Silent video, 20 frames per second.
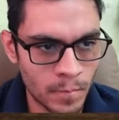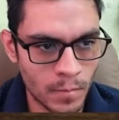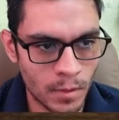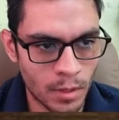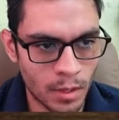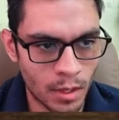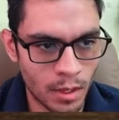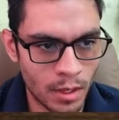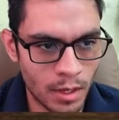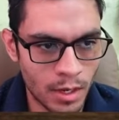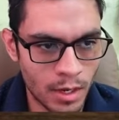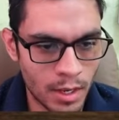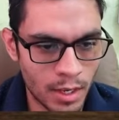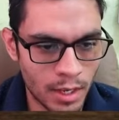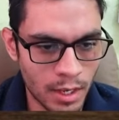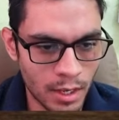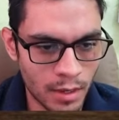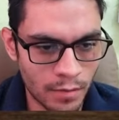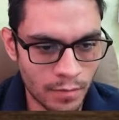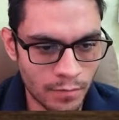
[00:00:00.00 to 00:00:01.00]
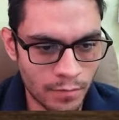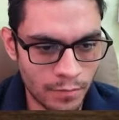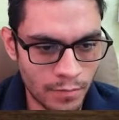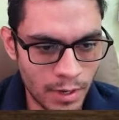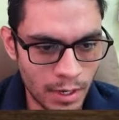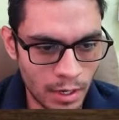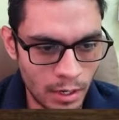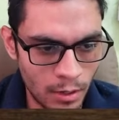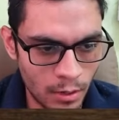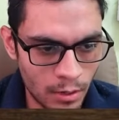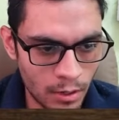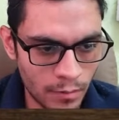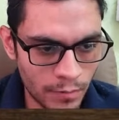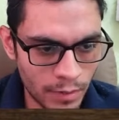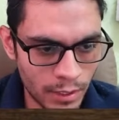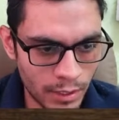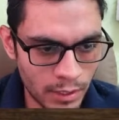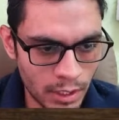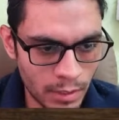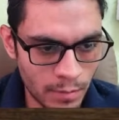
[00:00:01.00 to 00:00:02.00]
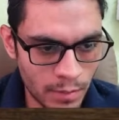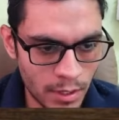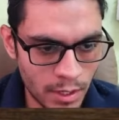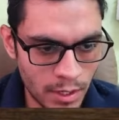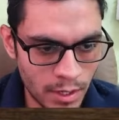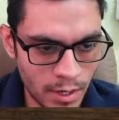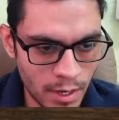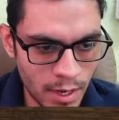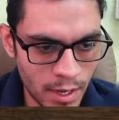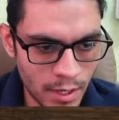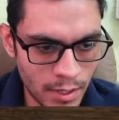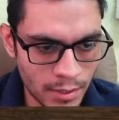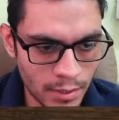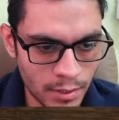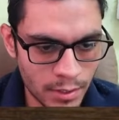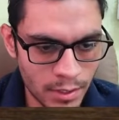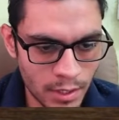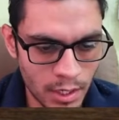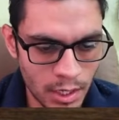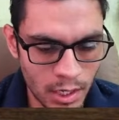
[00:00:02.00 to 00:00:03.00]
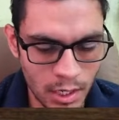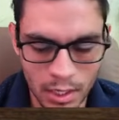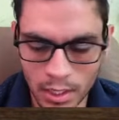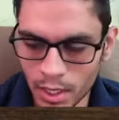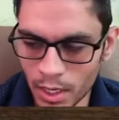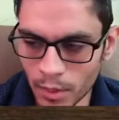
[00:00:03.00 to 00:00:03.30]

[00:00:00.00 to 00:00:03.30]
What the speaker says: When I have a lot of activity next, I will